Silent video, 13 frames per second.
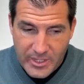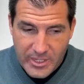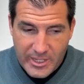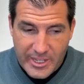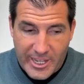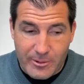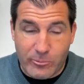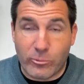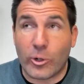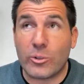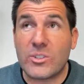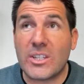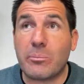Yeah,
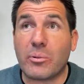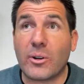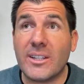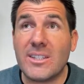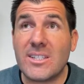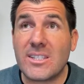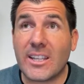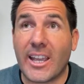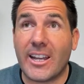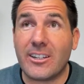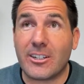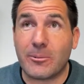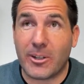Rosie Prince.
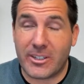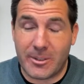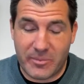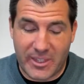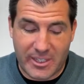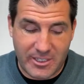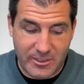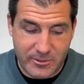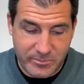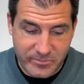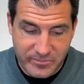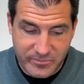Yeah, you're welcome. Thank you.